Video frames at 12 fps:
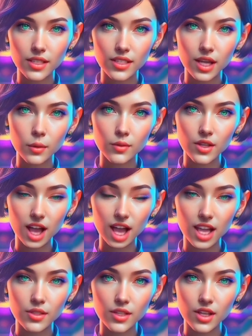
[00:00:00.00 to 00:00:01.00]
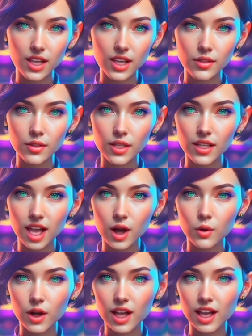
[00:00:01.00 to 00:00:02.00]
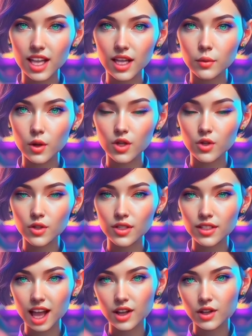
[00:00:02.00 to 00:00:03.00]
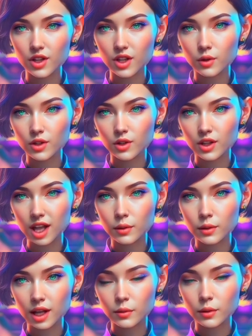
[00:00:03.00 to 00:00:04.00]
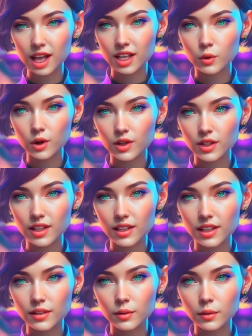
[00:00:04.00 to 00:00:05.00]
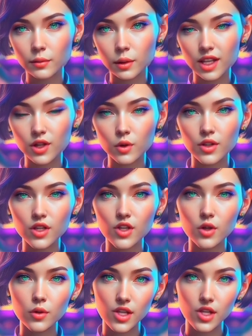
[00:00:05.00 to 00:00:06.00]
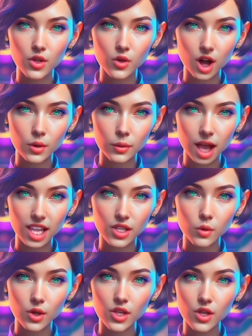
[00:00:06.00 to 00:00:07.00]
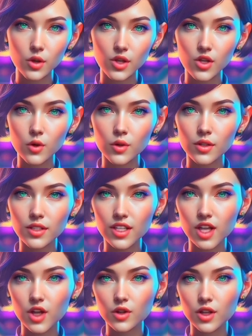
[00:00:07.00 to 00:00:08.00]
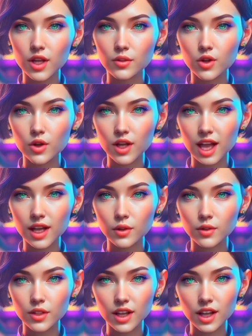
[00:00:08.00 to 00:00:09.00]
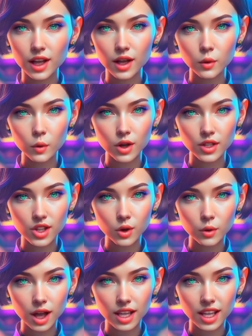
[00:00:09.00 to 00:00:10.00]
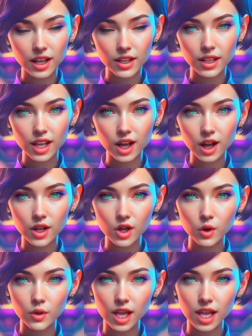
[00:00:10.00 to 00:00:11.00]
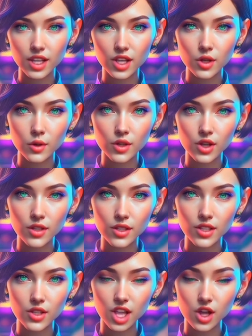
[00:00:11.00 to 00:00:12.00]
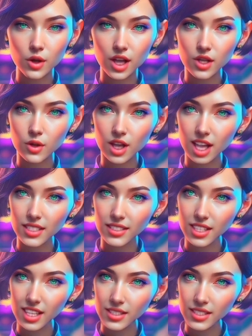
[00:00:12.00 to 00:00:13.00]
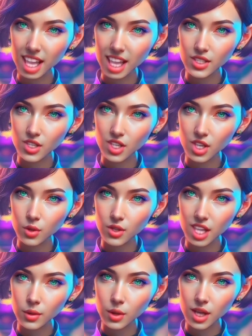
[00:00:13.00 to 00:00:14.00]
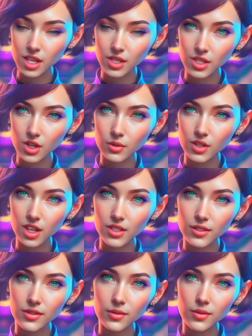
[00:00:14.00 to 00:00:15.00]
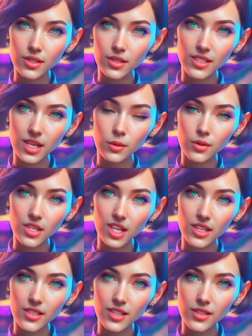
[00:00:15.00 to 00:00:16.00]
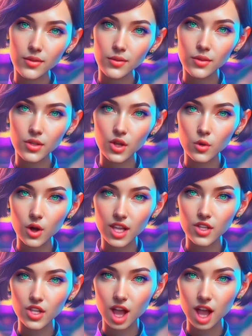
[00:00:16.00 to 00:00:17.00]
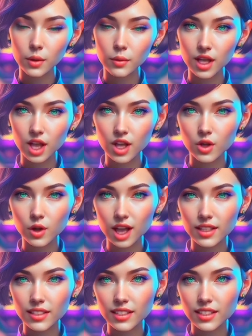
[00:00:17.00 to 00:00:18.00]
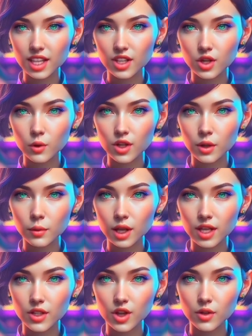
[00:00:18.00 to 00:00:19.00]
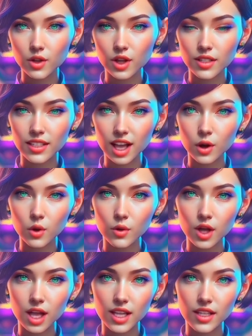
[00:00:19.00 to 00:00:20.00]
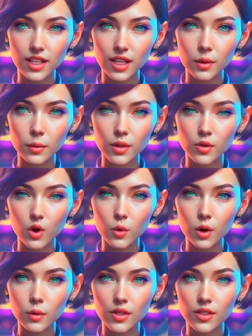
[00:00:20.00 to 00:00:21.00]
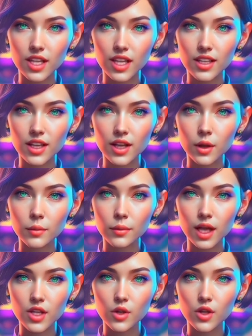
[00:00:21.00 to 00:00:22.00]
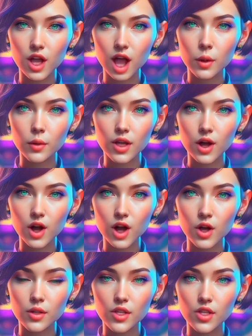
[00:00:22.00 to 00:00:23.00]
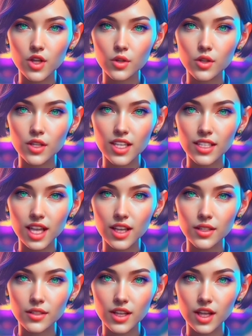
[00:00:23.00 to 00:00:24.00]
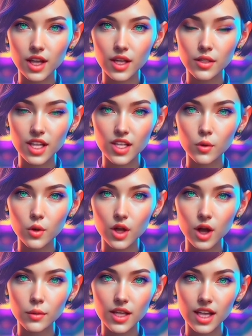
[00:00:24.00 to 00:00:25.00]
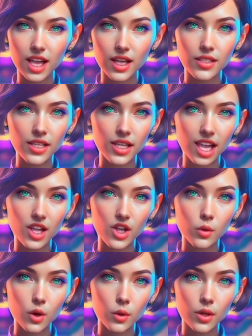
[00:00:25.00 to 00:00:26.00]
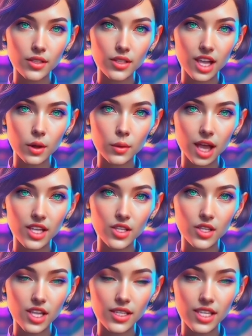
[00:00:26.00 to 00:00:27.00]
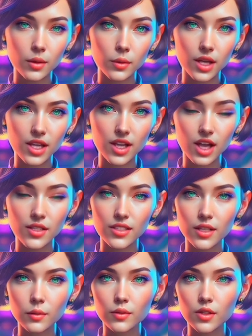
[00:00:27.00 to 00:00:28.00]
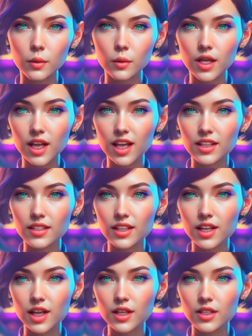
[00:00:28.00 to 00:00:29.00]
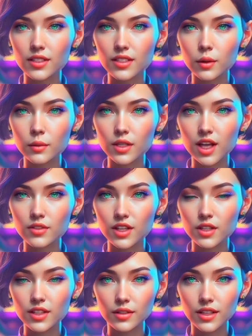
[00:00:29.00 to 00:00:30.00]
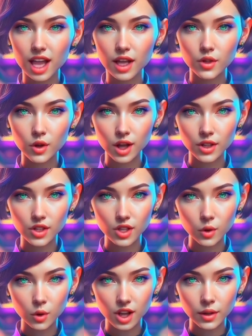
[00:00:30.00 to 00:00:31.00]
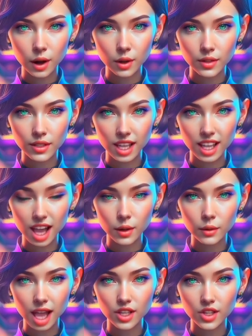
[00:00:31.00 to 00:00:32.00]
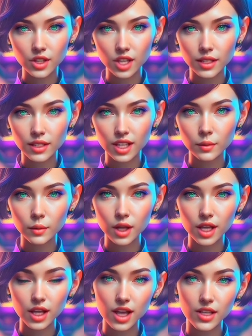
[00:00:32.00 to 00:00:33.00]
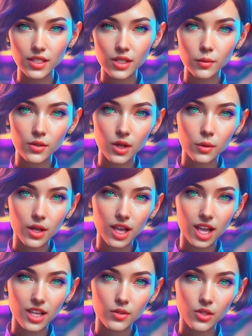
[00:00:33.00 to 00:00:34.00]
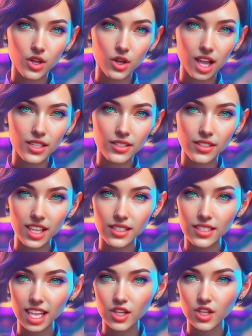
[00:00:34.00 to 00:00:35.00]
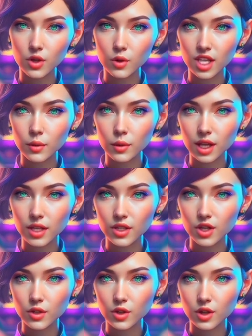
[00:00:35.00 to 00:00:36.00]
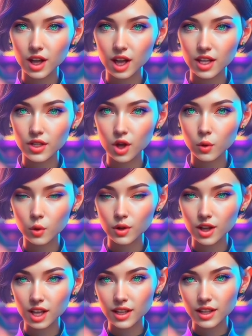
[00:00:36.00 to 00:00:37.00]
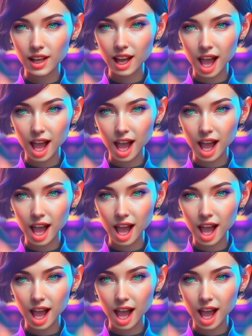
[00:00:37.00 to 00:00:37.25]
Step 5. Now, input your desired username and password. Make sure to choose a strong password to ensure the security of your account. Once you're ready, click on Create User to generate your SSH UDP server. Step 6. Great job! Your SSH UDP server is now created. Before we proceed, make sure to copy all the server details. These will come in handy later when we set up HTTP custom VPN. Step 7. If you're unsure about setting up HTTP custom VPN for your SSH UDP server, don't worry.